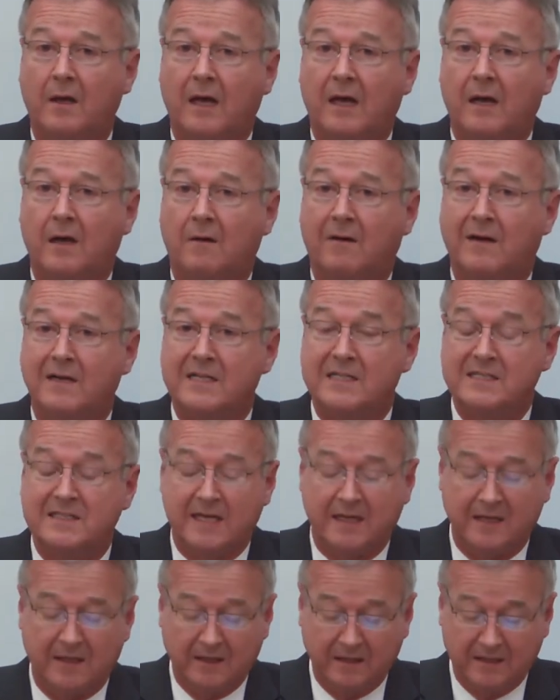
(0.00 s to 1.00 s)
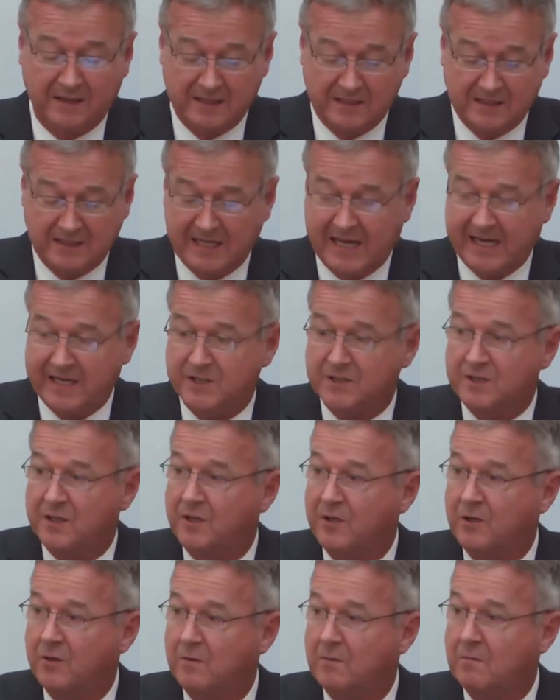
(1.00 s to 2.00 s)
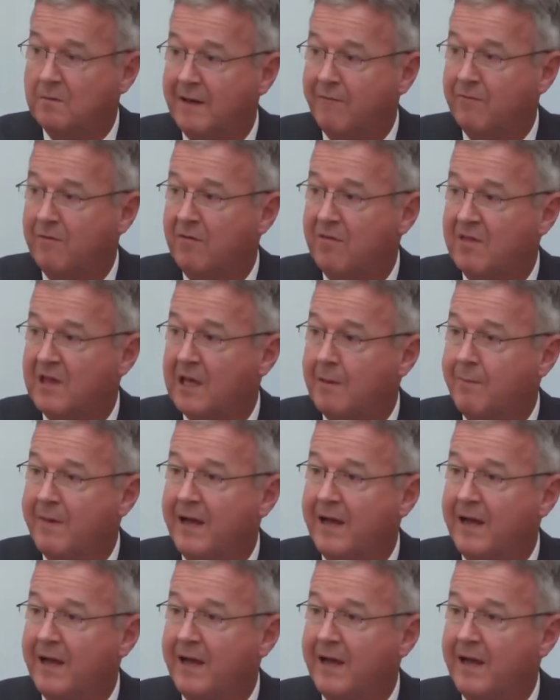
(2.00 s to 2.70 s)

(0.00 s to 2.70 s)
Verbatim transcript: our understanding these days that you have to think